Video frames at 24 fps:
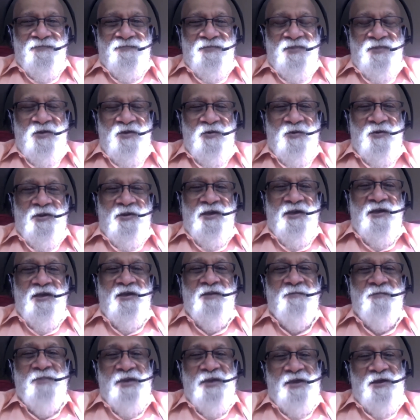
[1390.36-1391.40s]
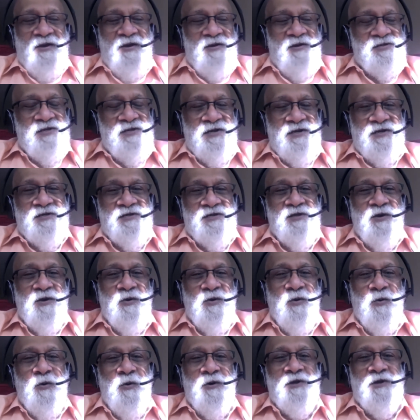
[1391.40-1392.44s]
Okay, because it is the
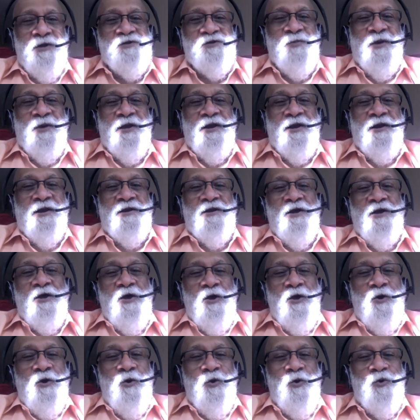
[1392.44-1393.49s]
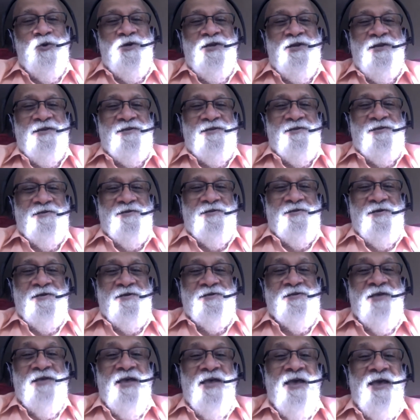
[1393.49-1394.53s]
Holy Spirit who teaches
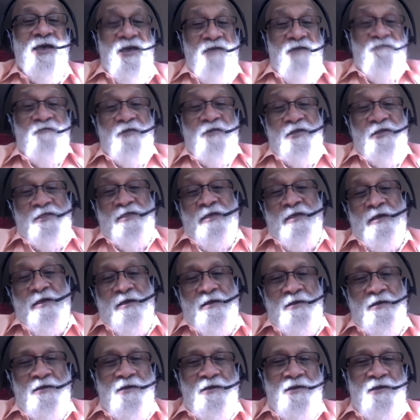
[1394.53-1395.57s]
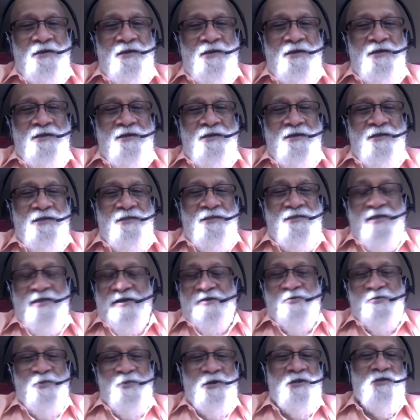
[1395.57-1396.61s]
us everything.
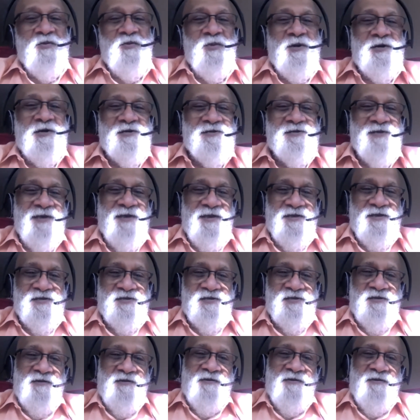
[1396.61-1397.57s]
That's what the Word says.